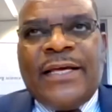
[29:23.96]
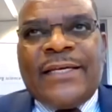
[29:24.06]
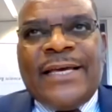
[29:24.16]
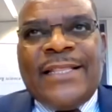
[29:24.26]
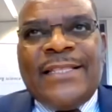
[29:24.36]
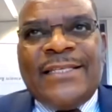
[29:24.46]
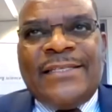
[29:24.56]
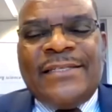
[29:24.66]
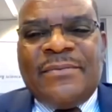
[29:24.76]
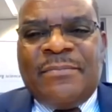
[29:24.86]
again, this
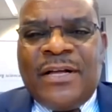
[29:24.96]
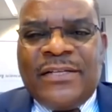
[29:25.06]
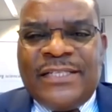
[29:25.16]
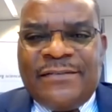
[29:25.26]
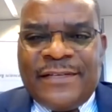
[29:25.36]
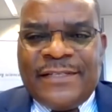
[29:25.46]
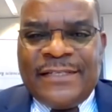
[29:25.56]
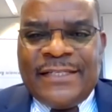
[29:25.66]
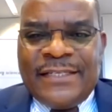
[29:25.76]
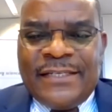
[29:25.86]
is
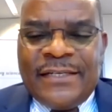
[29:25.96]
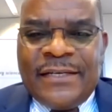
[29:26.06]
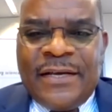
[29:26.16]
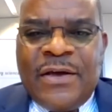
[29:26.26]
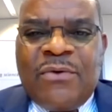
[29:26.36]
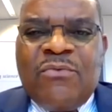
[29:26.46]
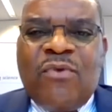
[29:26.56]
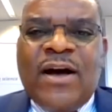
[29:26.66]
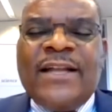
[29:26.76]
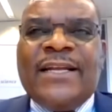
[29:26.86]
multifaceted.
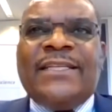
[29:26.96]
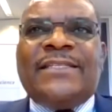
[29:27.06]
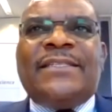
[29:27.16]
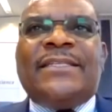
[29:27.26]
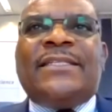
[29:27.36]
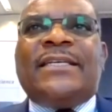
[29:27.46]
One is that